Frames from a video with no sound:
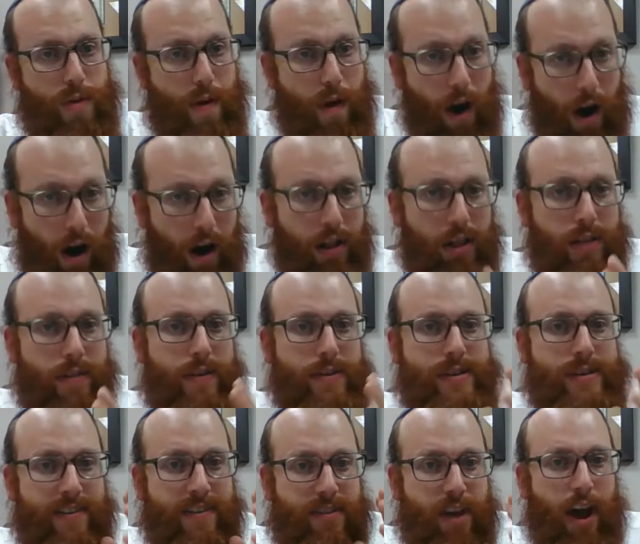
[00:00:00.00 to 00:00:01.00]
All of us
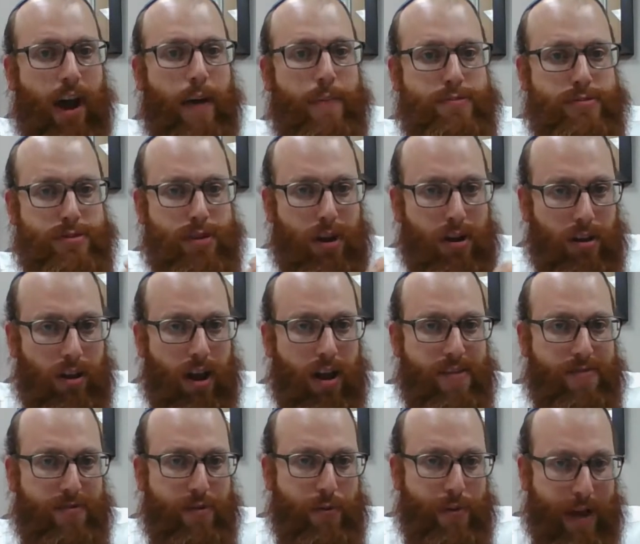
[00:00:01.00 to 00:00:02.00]
have times in our life
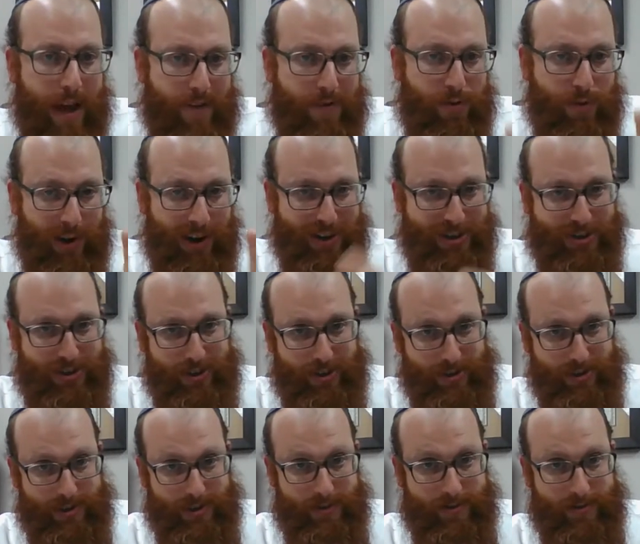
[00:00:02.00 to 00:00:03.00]
when we have
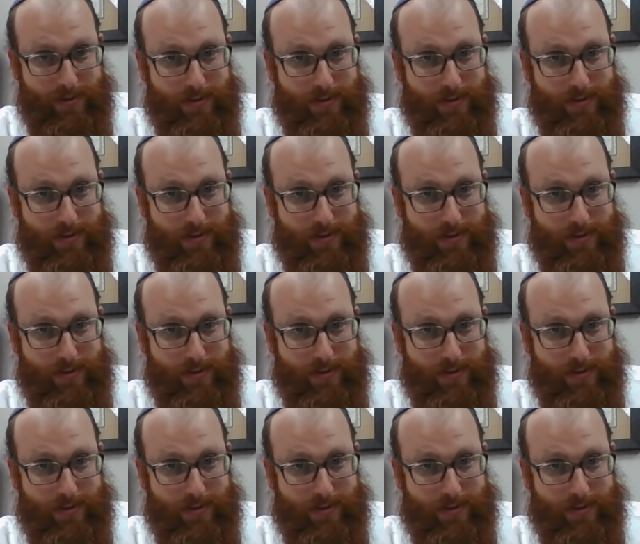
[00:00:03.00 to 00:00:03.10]
questions.